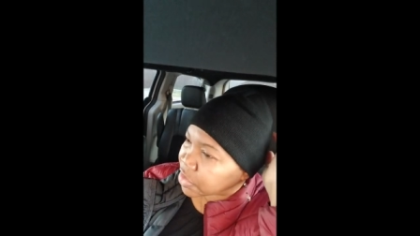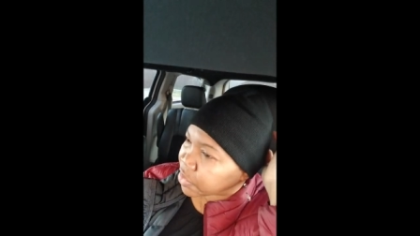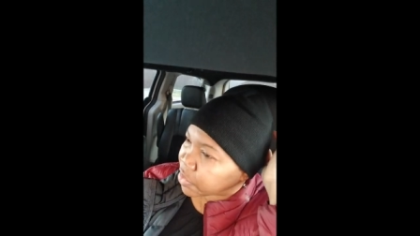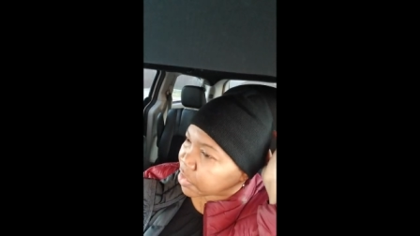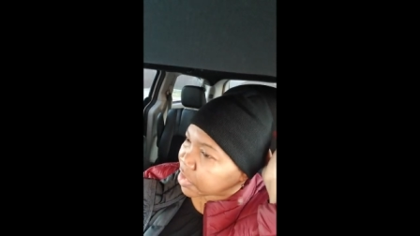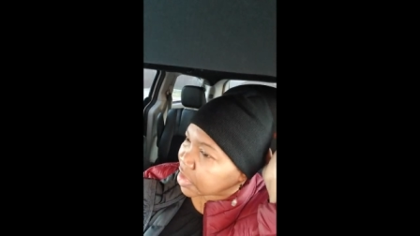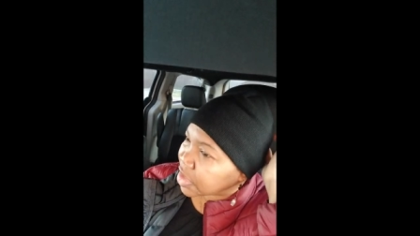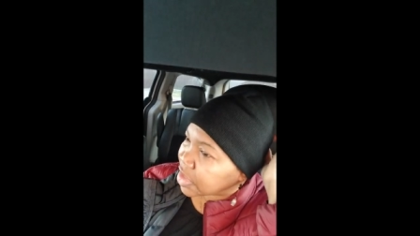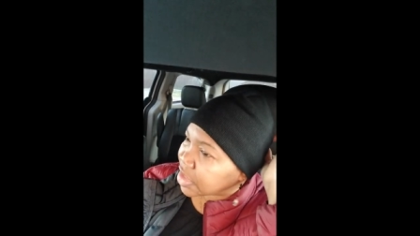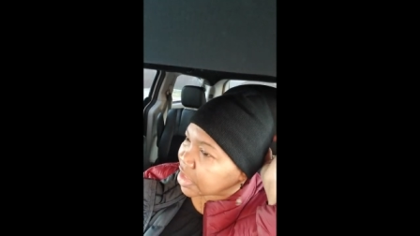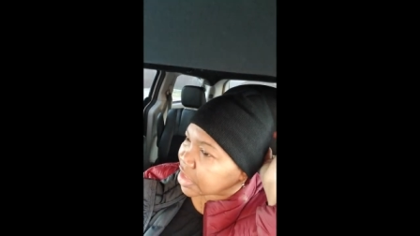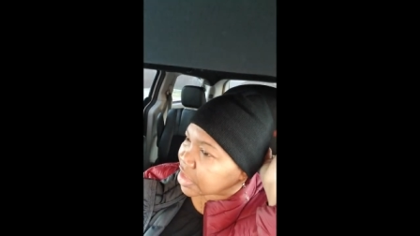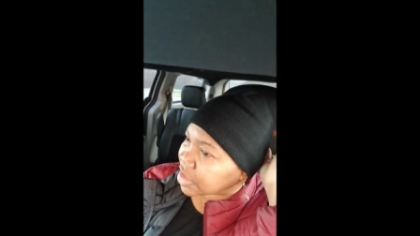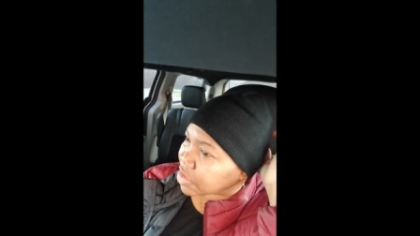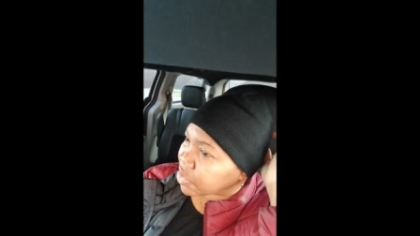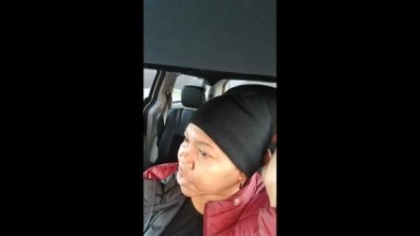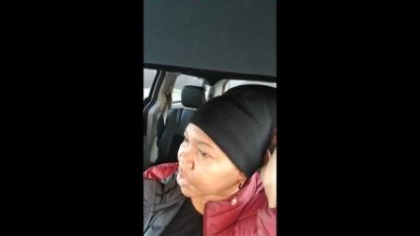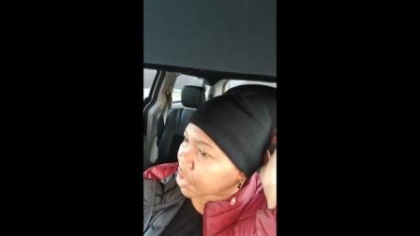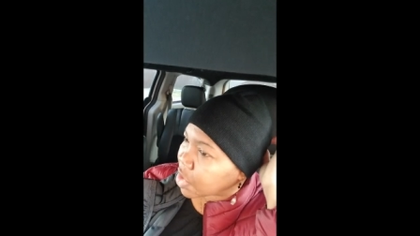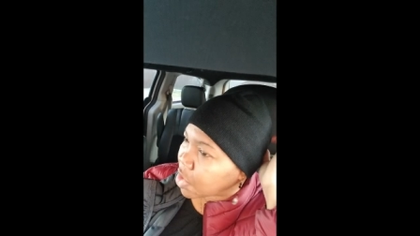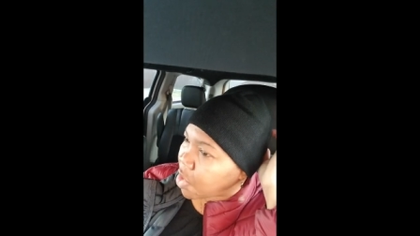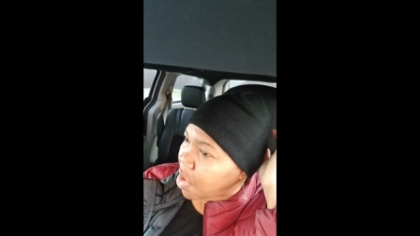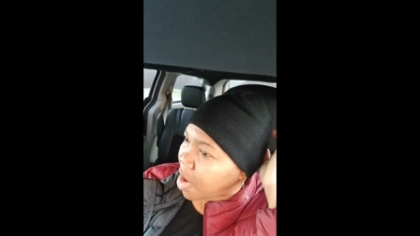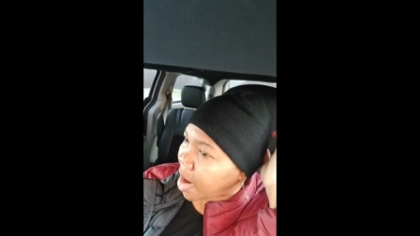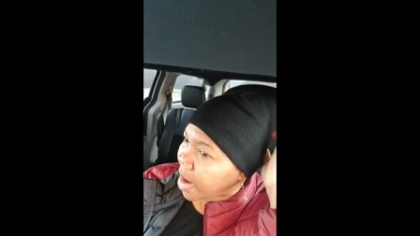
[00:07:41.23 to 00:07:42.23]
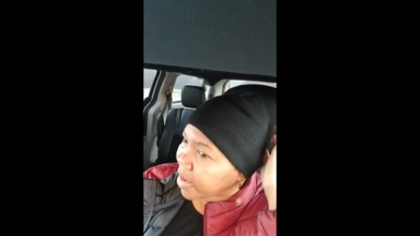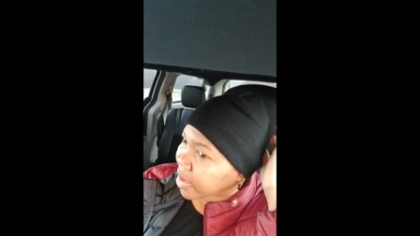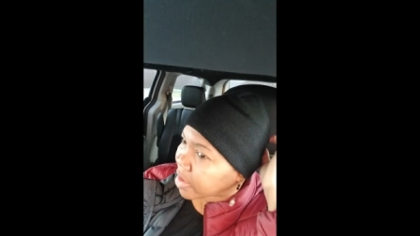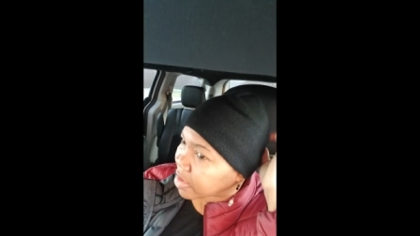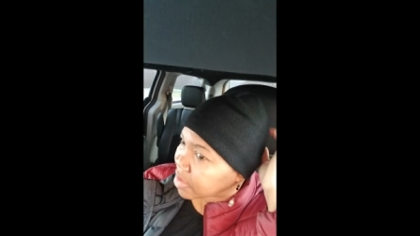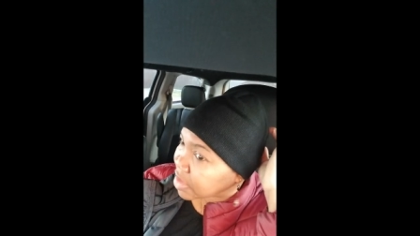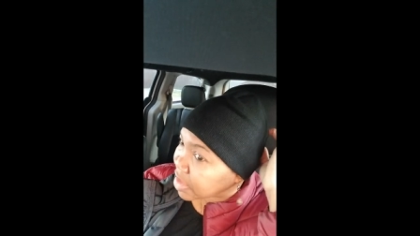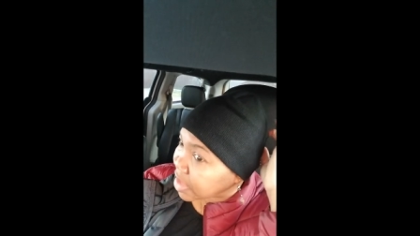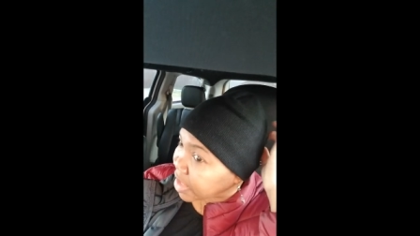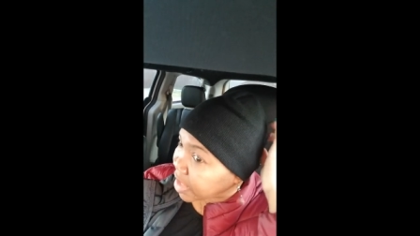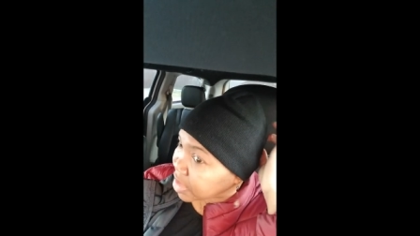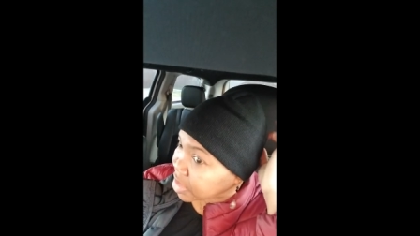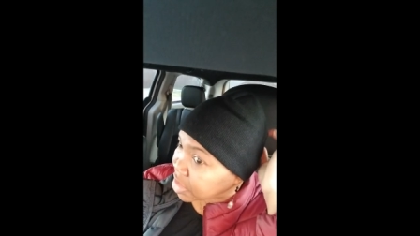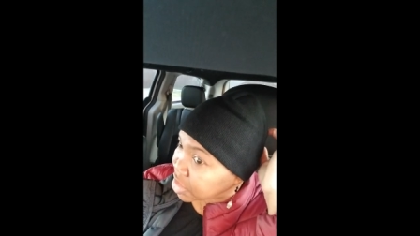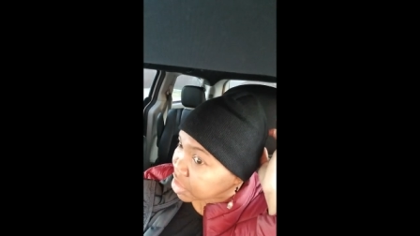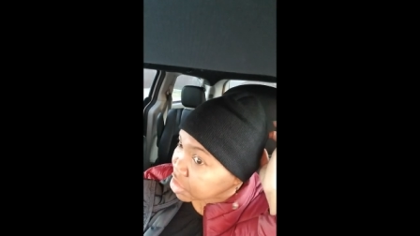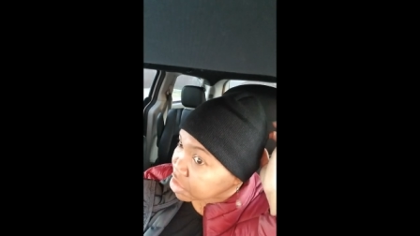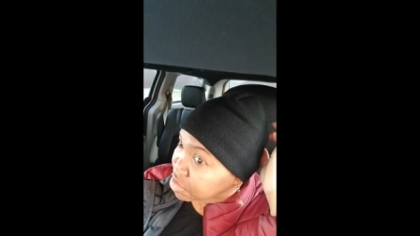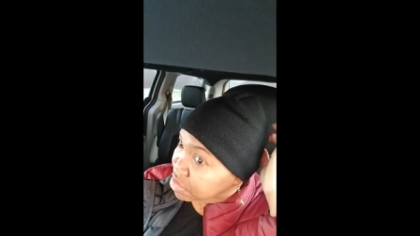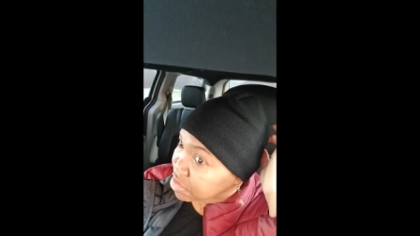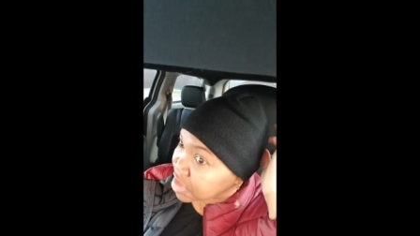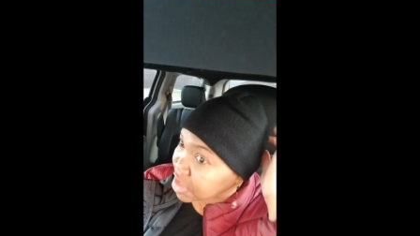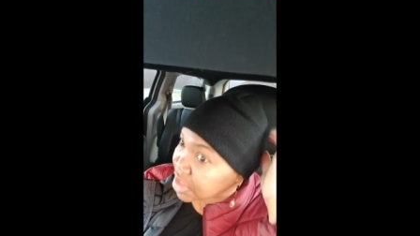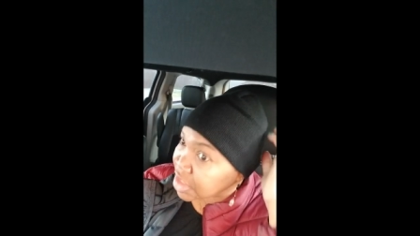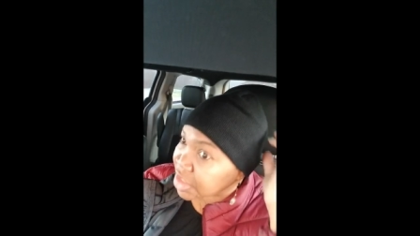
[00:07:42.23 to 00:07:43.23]
really doesn't require that I
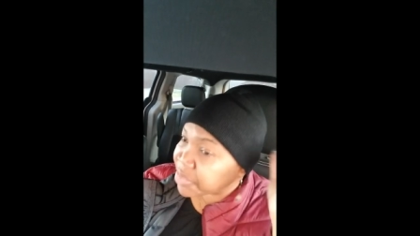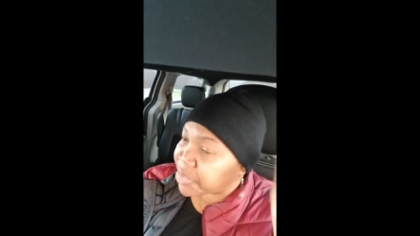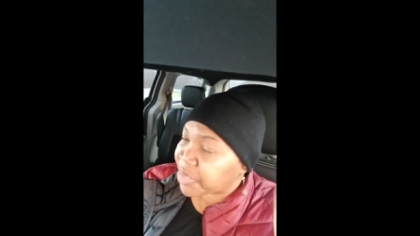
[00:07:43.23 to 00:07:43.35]
do this,